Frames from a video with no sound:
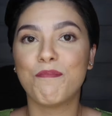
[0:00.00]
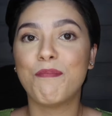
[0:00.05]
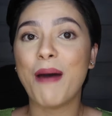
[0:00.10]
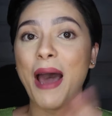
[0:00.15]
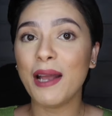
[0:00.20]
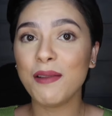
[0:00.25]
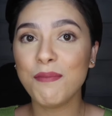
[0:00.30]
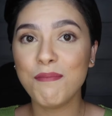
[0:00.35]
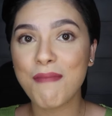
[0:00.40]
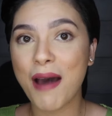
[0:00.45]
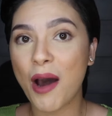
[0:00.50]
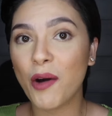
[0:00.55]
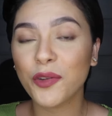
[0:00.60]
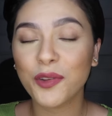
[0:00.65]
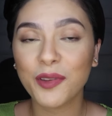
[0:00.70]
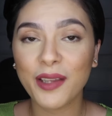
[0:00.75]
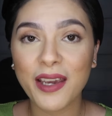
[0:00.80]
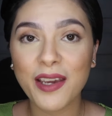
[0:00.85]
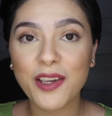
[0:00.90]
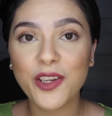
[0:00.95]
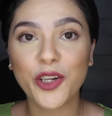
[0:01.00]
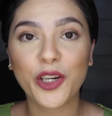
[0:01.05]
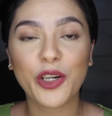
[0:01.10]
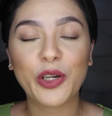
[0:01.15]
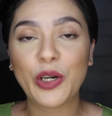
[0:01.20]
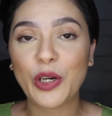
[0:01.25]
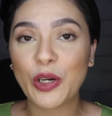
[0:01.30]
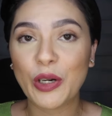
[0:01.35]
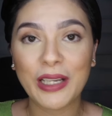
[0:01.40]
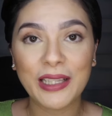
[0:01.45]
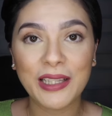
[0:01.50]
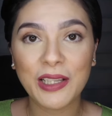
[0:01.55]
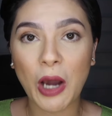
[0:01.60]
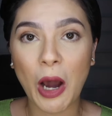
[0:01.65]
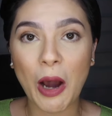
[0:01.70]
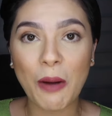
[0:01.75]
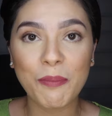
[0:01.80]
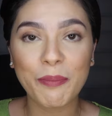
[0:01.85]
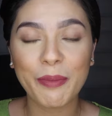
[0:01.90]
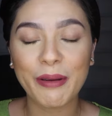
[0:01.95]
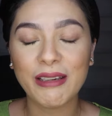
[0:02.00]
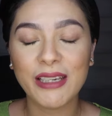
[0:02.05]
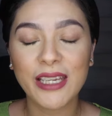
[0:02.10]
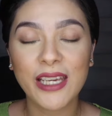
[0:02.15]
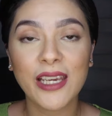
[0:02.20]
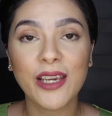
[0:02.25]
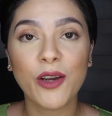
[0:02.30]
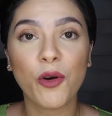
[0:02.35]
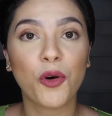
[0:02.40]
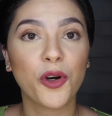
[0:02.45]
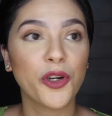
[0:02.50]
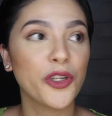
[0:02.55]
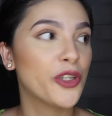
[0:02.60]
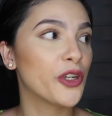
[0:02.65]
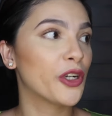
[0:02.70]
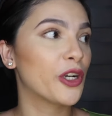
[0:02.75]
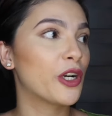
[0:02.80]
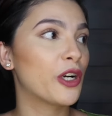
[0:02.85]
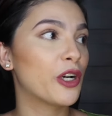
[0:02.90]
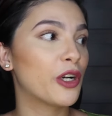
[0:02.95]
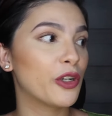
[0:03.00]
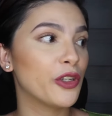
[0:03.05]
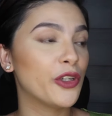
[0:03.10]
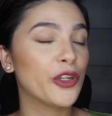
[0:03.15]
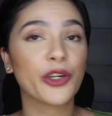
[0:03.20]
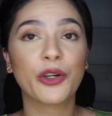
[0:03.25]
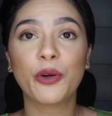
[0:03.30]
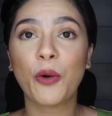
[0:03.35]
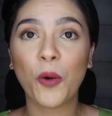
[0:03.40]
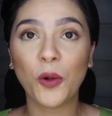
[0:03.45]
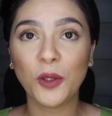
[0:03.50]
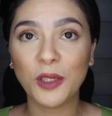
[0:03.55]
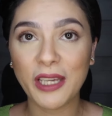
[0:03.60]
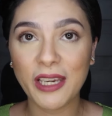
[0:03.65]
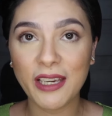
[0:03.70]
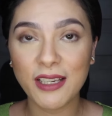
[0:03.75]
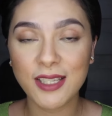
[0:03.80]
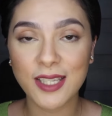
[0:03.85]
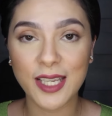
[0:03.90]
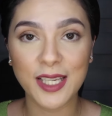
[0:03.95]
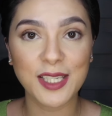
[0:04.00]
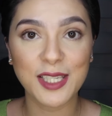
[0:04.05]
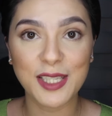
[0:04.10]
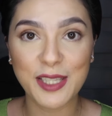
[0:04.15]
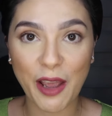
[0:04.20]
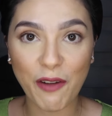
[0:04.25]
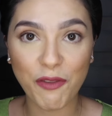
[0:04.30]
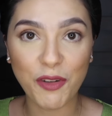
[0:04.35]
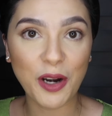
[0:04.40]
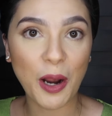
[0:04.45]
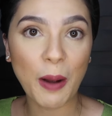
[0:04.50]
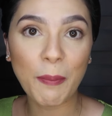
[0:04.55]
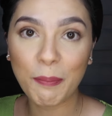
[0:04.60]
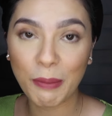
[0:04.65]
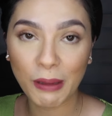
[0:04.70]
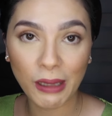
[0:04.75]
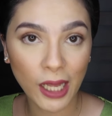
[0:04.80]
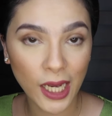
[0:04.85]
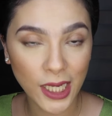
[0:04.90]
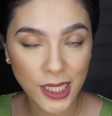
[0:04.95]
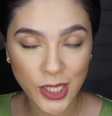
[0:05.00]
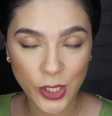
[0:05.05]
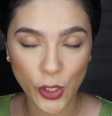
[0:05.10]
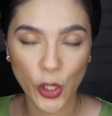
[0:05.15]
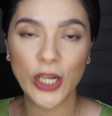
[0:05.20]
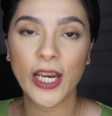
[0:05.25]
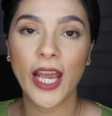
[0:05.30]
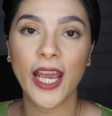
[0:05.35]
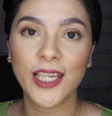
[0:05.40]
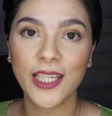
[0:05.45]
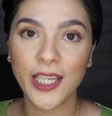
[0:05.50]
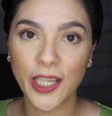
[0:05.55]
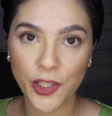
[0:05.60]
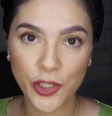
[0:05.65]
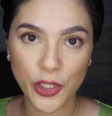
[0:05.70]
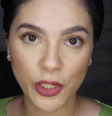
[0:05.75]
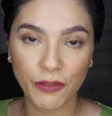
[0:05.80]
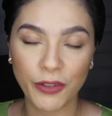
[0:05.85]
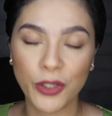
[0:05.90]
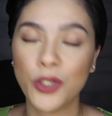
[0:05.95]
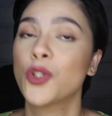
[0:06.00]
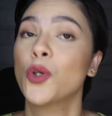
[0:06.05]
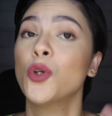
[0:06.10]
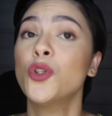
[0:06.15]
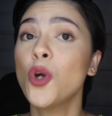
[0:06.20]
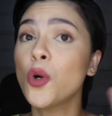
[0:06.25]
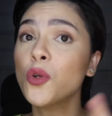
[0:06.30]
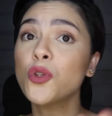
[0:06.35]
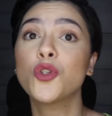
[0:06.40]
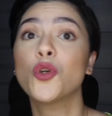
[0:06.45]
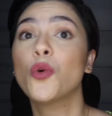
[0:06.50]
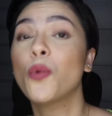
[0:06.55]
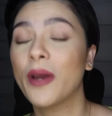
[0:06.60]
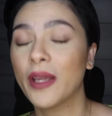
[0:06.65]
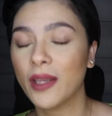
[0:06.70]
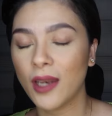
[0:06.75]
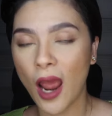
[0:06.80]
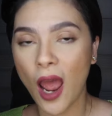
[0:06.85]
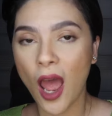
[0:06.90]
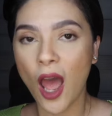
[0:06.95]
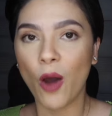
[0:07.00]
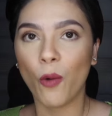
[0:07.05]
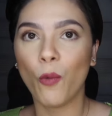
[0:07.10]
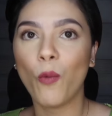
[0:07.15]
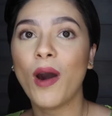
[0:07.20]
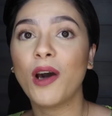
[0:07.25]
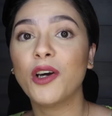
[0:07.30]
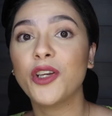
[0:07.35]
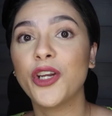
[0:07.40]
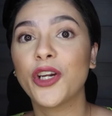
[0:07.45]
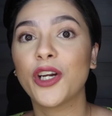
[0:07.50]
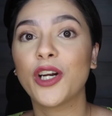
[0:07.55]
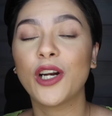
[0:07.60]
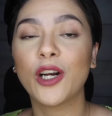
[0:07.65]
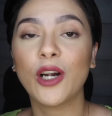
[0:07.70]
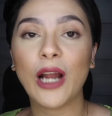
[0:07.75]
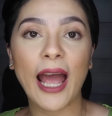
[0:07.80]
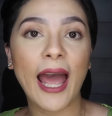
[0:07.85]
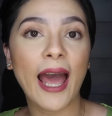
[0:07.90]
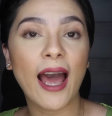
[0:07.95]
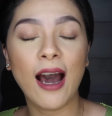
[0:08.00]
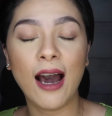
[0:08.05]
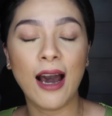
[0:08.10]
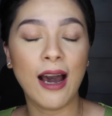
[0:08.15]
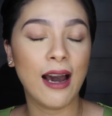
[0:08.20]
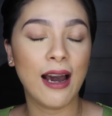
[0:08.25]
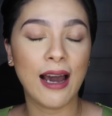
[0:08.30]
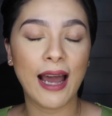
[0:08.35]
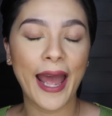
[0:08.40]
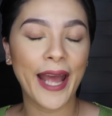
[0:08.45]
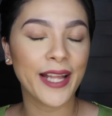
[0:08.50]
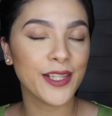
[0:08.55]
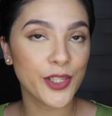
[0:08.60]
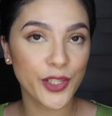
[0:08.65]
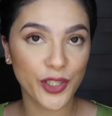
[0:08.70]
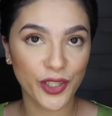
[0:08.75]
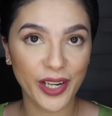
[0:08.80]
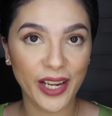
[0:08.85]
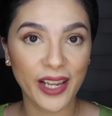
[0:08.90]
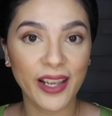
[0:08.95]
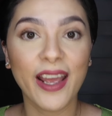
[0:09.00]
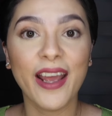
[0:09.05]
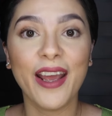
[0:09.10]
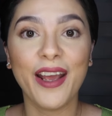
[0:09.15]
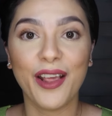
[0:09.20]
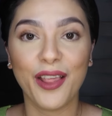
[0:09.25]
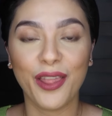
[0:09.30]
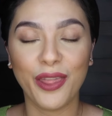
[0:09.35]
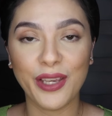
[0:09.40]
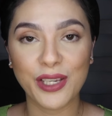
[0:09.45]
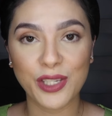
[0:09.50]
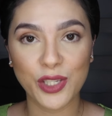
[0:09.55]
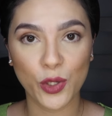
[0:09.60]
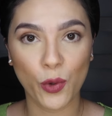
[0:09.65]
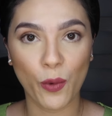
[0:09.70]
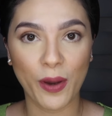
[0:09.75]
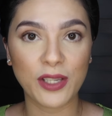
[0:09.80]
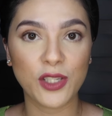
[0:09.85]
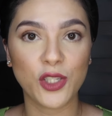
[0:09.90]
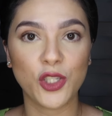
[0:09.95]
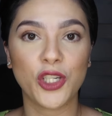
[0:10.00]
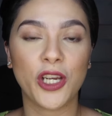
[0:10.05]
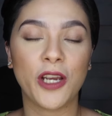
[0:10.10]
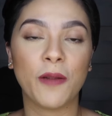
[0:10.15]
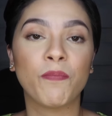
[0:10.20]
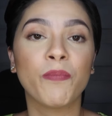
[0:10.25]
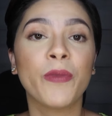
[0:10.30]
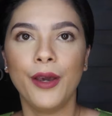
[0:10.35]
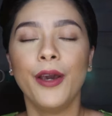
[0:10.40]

Bad mouthing your current company or your, your colleagues is never a plus on any interview. So don't do it while you're uh, answering this question.